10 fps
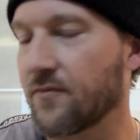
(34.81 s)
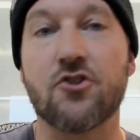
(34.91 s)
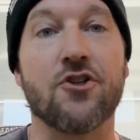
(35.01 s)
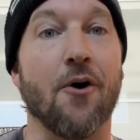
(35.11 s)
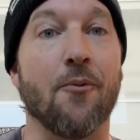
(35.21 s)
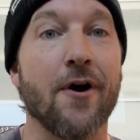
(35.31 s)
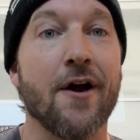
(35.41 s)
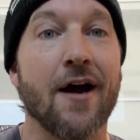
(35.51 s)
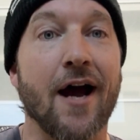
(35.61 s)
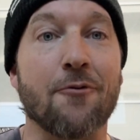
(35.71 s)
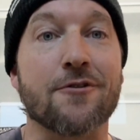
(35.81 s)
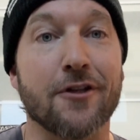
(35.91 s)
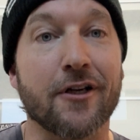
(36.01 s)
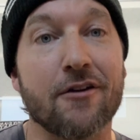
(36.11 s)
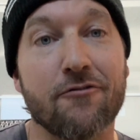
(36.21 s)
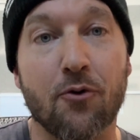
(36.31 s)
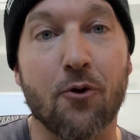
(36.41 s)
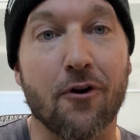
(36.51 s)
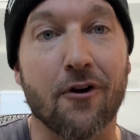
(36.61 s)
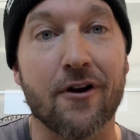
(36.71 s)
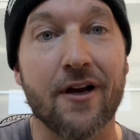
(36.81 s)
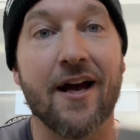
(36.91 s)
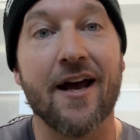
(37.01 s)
So I was looking for